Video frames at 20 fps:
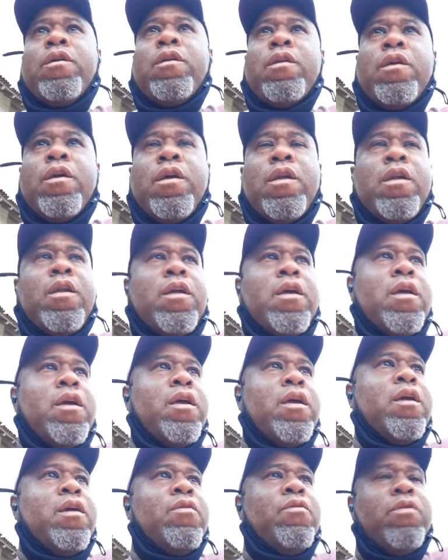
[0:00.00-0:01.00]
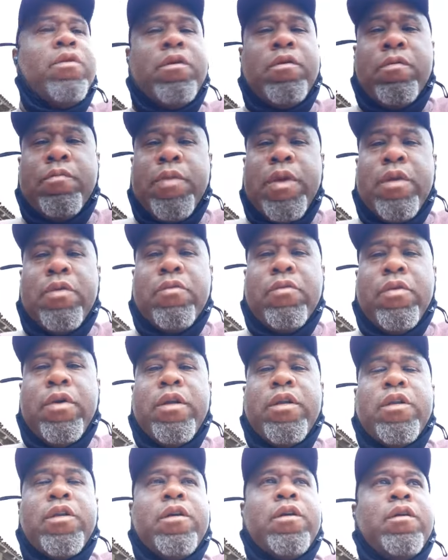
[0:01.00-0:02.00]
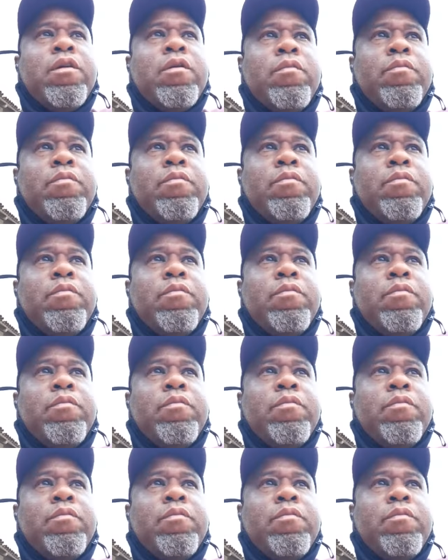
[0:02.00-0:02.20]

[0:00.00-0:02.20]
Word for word: you get hit in the head with the big wrench,